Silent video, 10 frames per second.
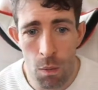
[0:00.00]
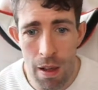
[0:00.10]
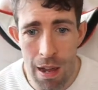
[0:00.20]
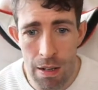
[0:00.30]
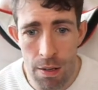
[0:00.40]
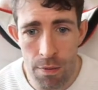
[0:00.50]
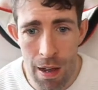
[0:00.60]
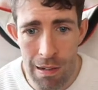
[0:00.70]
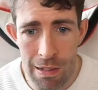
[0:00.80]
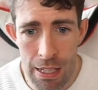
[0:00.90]

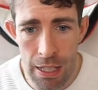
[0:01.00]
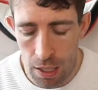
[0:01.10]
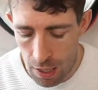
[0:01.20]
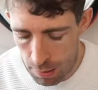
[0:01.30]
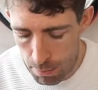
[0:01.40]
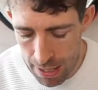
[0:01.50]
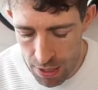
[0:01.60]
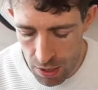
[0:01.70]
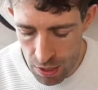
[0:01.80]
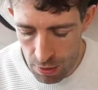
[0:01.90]
very
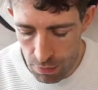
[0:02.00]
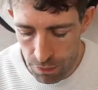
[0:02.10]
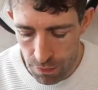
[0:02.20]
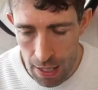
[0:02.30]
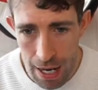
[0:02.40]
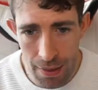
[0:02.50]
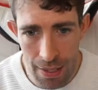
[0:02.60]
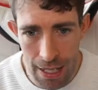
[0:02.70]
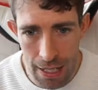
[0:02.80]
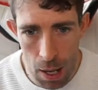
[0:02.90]
imaginative. And
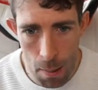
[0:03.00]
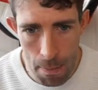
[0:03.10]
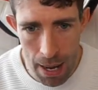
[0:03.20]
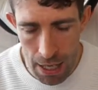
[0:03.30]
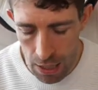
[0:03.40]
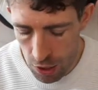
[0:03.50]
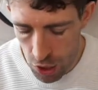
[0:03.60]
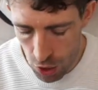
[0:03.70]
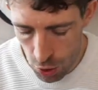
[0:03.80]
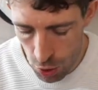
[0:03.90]
then
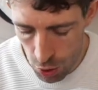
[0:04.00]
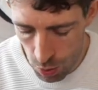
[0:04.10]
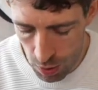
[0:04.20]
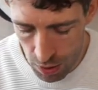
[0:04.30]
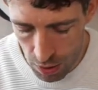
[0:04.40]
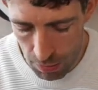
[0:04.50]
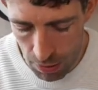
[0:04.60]
page 2 is going to be